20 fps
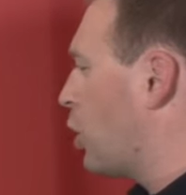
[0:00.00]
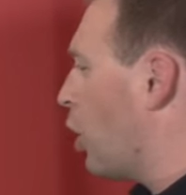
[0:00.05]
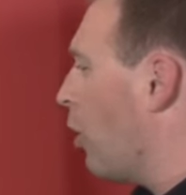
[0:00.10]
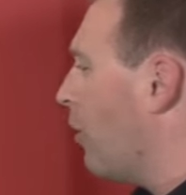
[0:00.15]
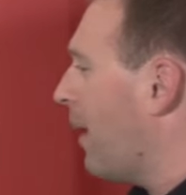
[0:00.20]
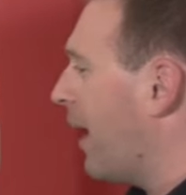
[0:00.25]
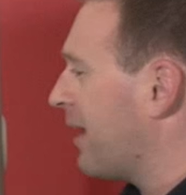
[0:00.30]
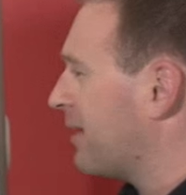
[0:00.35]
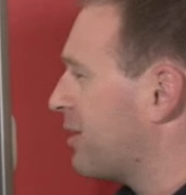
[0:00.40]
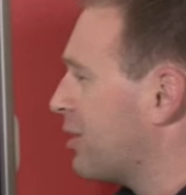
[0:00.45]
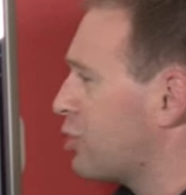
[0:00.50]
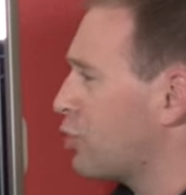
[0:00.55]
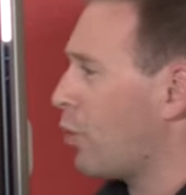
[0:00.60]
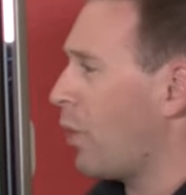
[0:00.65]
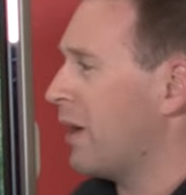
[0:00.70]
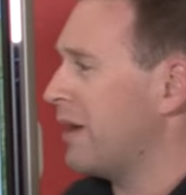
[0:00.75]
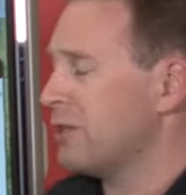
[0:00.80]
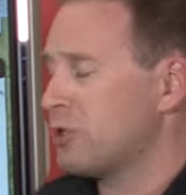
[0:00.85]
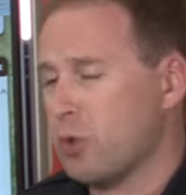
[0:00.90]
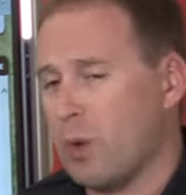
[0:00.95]
go back to
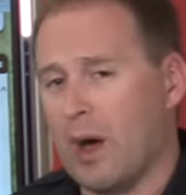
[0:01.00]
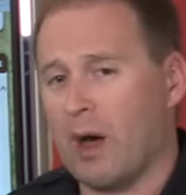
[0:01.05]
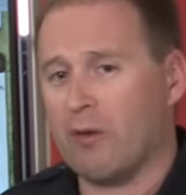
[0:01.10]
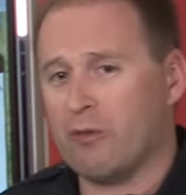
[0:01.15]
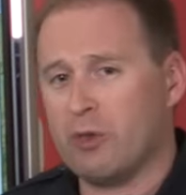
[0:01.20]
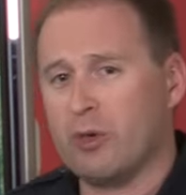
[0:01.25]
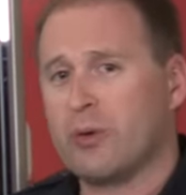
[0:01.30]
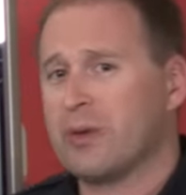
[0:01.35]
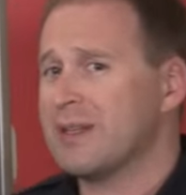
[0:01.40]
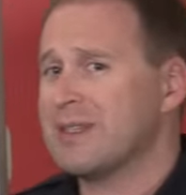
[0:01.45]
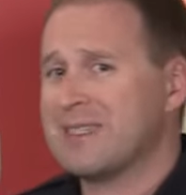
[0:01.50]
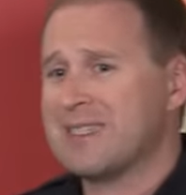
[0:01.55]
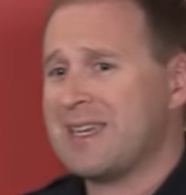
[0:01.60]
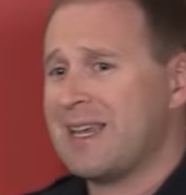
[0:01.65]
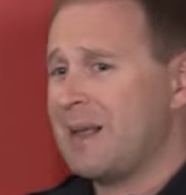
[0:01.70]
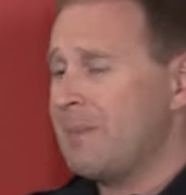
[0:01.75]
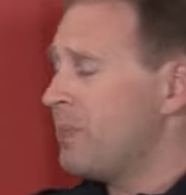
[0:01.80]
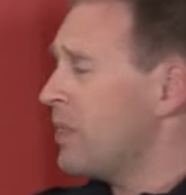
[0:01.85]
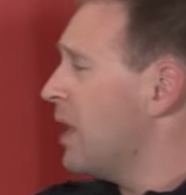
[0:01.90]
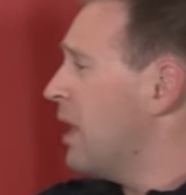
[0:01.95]
2012, you can
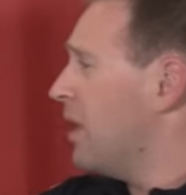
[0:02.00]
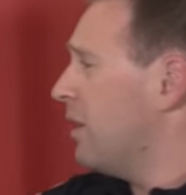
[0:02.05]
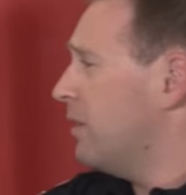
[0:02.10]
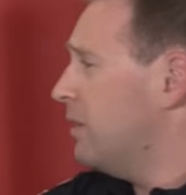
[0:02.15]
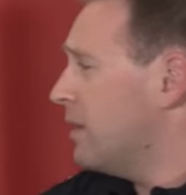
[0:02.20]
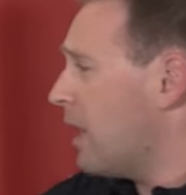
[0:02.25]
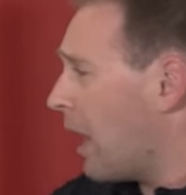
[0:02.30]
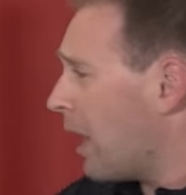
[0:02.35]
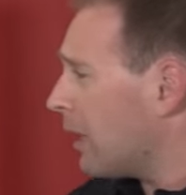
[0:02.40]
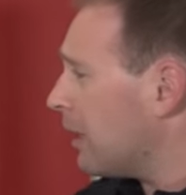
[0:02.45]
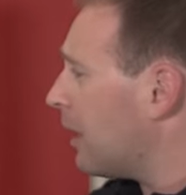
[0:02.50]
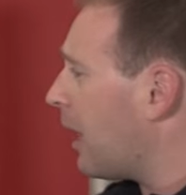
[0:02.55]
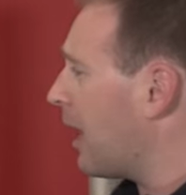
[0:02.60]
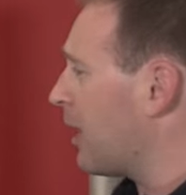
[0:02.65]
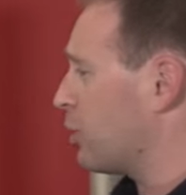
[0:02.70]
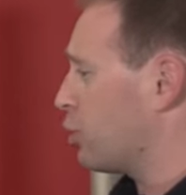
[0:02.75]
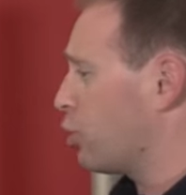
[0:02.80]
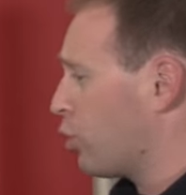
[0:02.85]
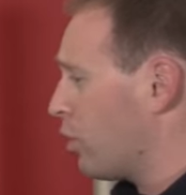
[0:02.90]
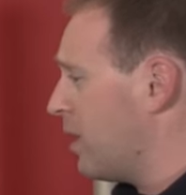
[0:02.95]
see not a lot
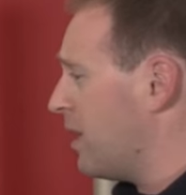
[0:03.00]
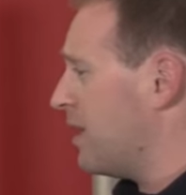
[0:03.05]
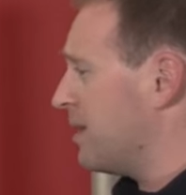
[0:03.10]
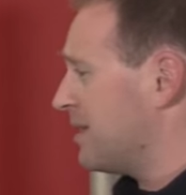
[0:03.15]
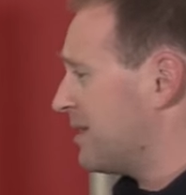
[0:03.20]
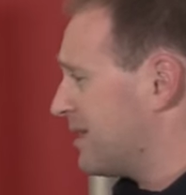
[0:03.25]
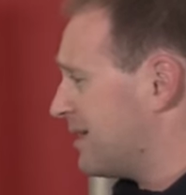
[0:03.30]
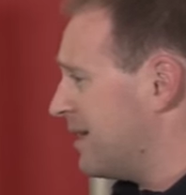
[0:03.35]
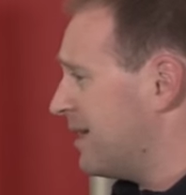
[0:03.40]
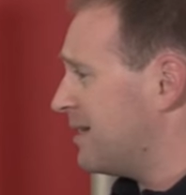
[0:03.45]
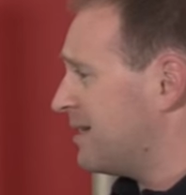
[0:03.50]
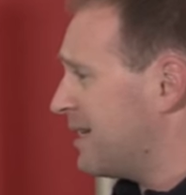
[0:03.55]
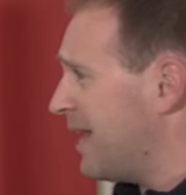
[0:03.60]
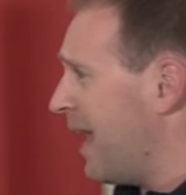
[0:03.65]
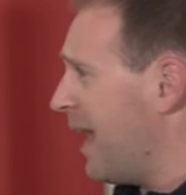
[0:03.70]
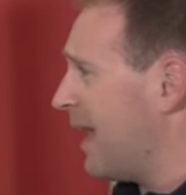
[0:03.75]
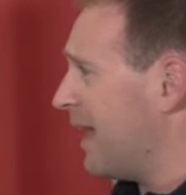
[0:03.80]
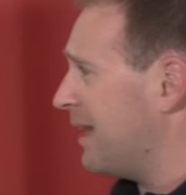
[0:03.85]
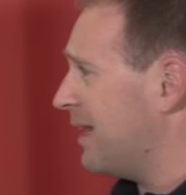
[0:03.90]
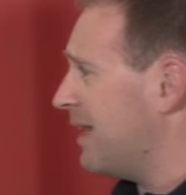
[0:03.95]
of trees
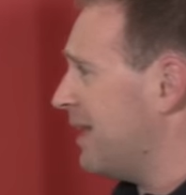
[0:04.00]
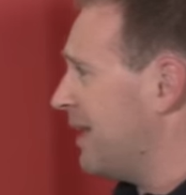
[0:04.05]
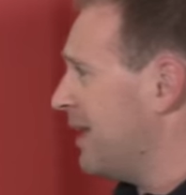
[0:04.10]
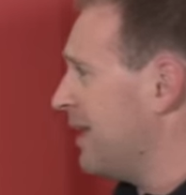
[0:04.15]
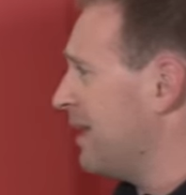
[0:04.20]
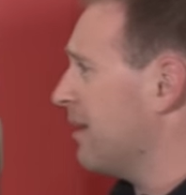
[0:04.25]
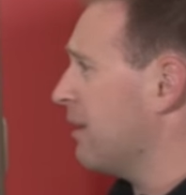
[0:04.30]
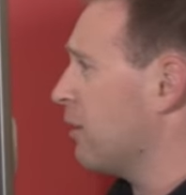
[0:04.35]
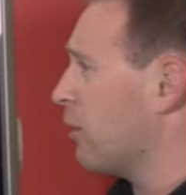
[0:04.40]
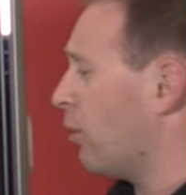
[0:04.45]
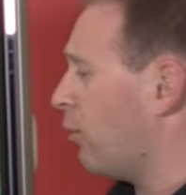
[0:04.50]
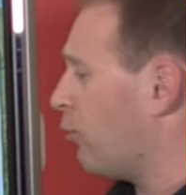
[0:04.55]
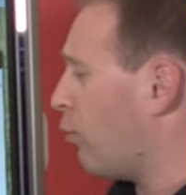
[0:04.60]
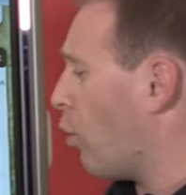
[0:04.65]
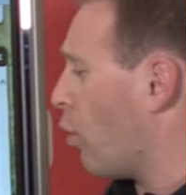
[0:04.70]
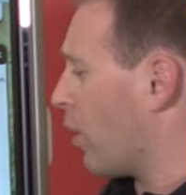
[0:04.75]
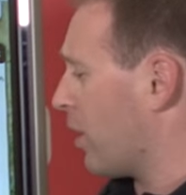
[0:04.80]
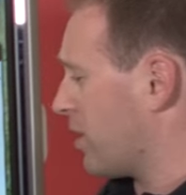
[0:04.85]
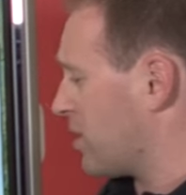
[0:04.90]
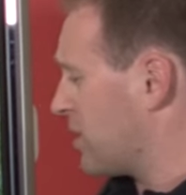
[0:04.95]
dead in the
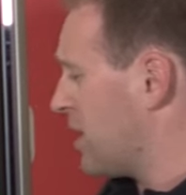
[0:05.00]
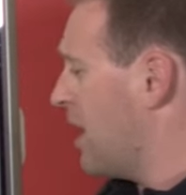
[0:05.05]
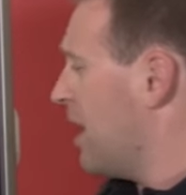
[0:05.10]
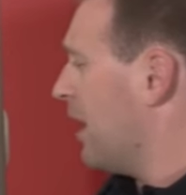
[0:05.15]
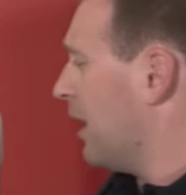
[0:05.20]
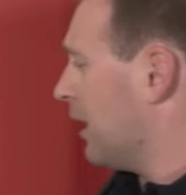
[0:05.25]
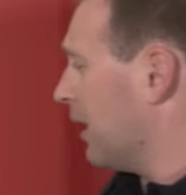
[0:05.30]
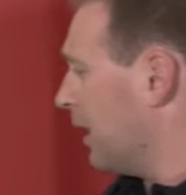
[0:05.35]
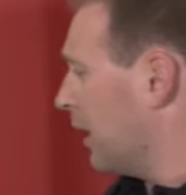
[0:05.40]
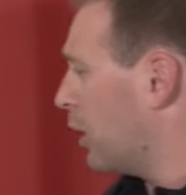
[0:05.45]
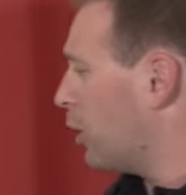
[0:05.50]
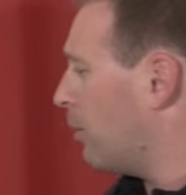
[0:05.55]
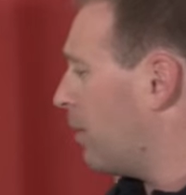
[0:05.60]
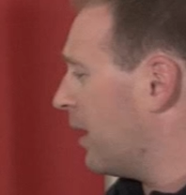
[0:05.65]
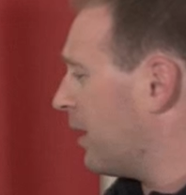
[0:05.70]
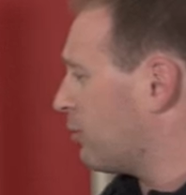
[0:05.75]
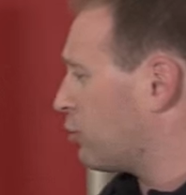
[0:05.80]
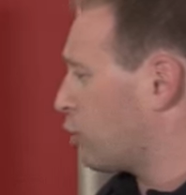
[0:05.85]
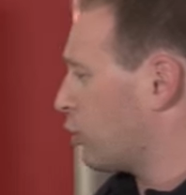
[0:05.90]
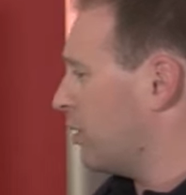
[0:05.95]
forest. A little
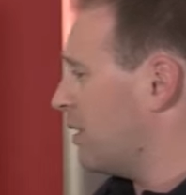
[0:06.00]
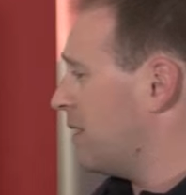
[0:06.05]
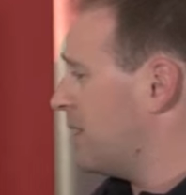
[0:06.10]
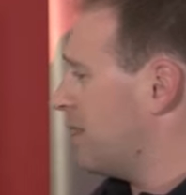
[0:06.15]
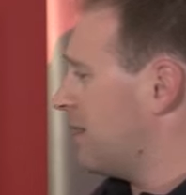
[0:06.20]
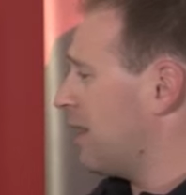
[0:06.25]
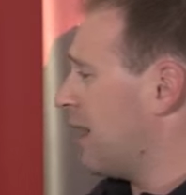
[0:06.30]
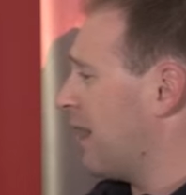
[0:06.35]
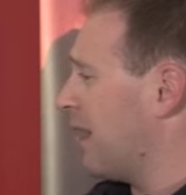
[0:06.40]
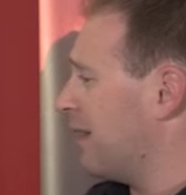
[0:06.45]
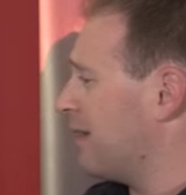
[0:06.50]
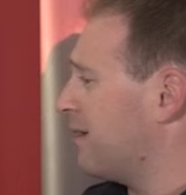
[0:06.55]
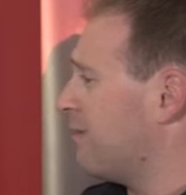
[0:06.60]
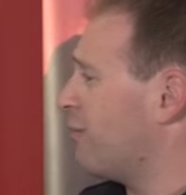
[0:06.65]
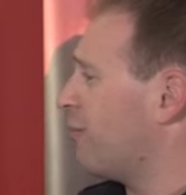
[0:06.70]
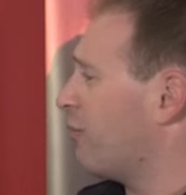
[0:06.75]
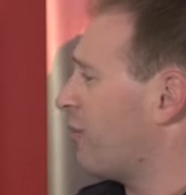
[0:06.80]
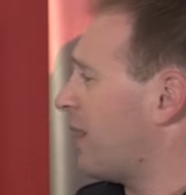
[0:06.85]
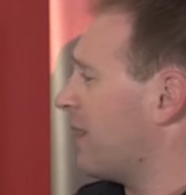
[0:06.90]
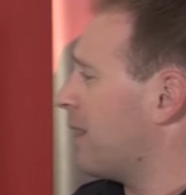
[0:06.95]
bit of tree
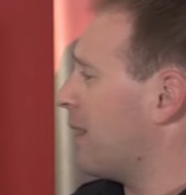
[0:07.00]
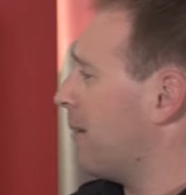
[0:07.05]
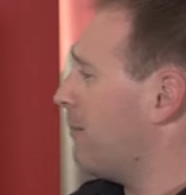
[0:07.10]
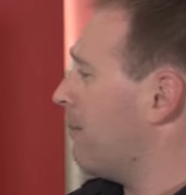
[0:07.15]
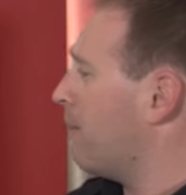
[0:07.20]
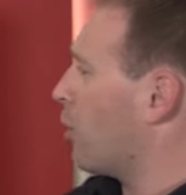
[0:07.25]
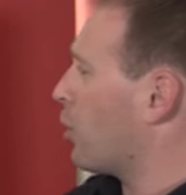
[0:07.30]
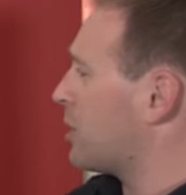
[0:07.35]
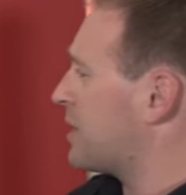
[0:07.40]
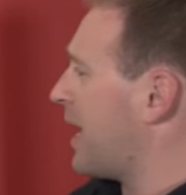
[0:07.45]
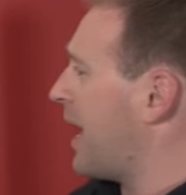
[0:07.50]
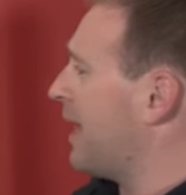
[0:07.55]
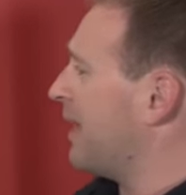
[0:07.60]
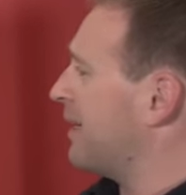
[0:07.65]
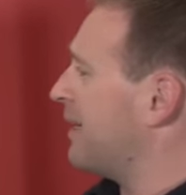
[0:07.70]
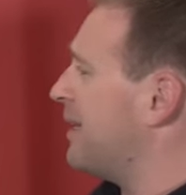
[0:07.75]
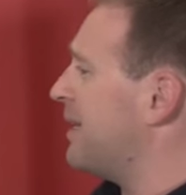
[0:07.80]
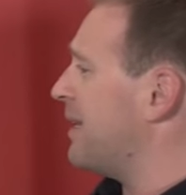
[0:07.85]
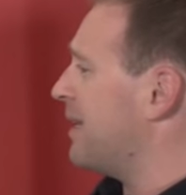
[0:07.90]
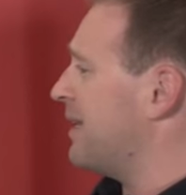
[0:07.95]

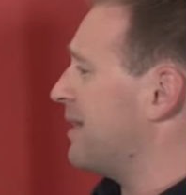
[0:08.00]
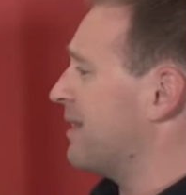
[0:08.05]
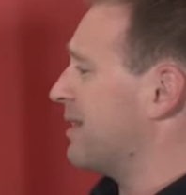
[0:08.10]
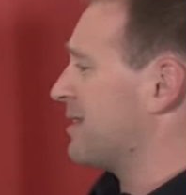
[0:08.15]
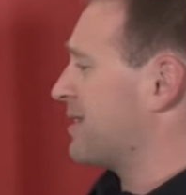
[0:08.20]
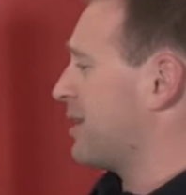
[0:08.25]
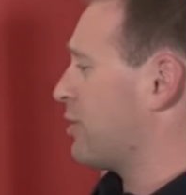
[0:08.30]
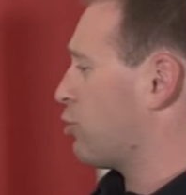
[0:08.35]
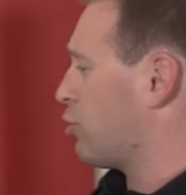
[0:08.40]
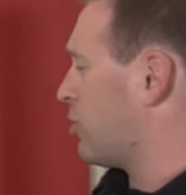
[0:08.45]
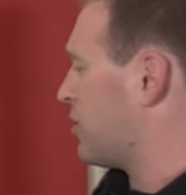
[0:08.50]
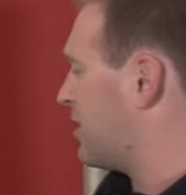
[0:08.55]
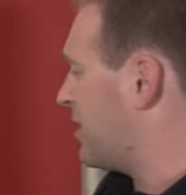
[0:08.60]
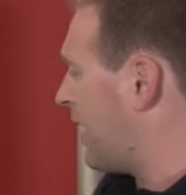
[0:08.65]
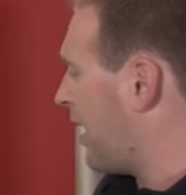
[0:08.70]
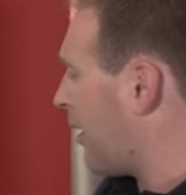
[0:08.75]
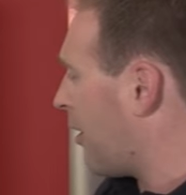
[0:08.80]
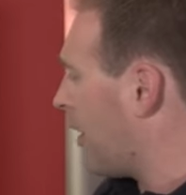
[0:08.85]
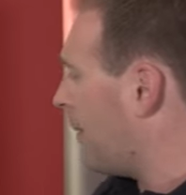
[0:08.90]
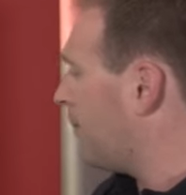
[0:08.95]
mortality in the Central
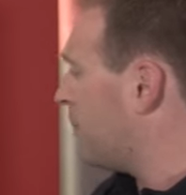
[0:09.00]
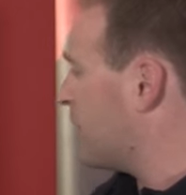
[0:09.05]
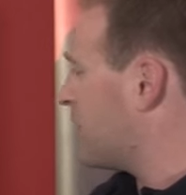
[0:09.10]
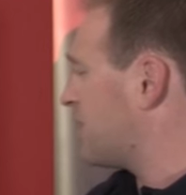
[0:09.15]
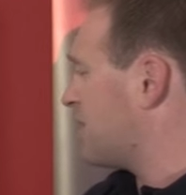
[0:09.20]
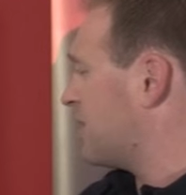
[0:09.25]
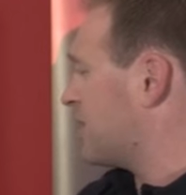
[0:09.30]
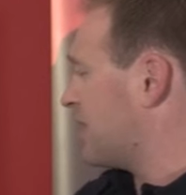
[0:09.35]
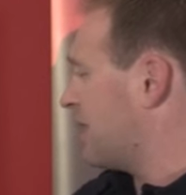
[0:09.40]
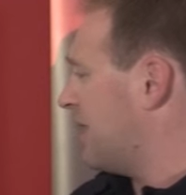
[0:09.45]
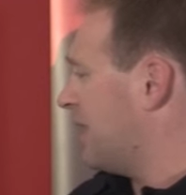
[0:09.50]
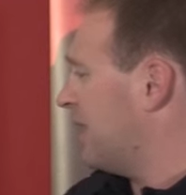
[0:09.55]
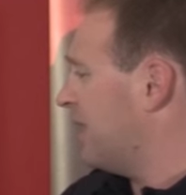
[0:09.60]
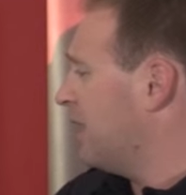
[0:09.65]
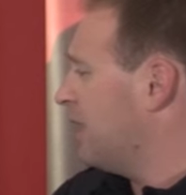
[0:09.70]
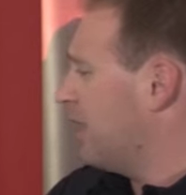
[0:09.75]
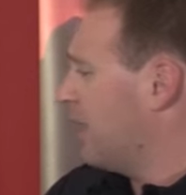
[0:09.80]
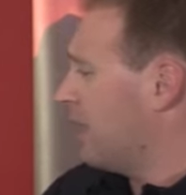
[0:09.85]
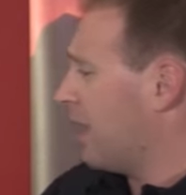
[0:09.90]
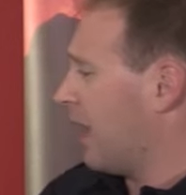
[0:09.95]
Sierra. This is again
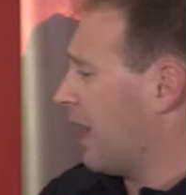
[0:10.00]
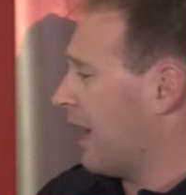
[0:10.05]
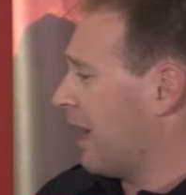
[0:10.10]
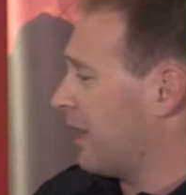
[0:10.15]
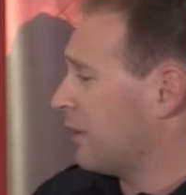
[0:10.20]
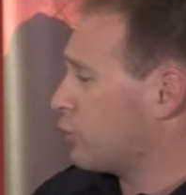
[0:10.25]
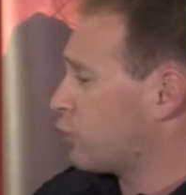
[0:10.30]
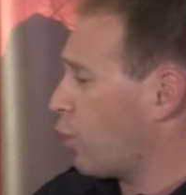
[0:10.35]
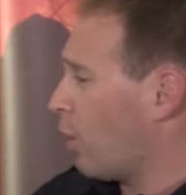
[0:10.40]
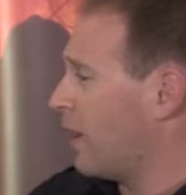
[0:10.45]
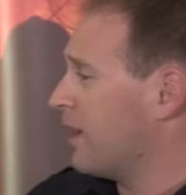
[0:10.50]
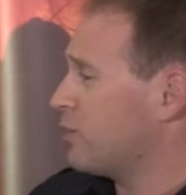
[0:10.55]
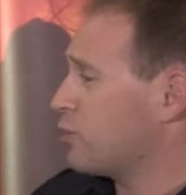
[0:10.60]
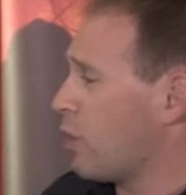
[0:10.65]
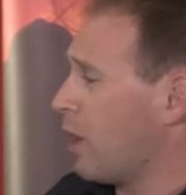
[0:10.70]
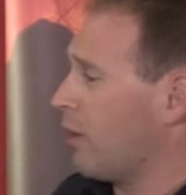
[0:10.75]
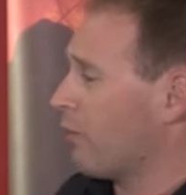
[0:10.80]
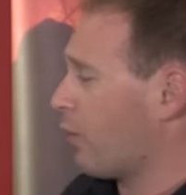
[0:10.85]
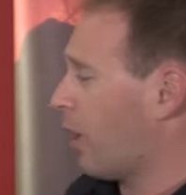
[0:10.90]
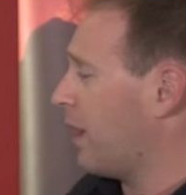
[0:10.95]

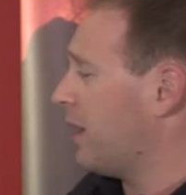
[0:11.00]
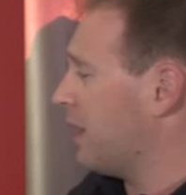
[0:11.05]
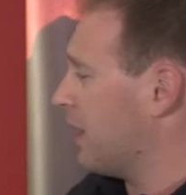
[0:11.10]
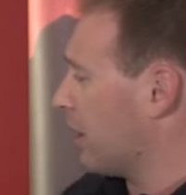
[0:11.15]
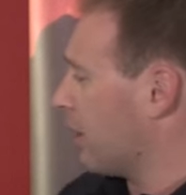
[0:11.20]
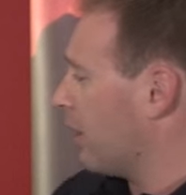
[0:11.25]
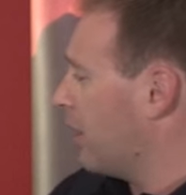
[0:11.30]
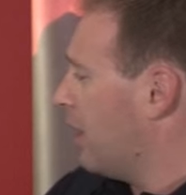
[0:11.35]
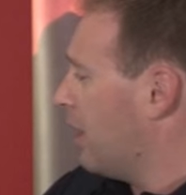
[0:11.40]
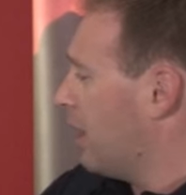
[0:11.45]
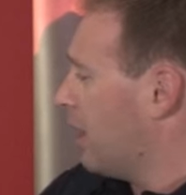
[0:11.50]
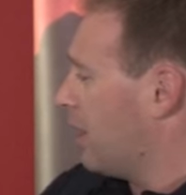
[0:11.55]
2012 right here.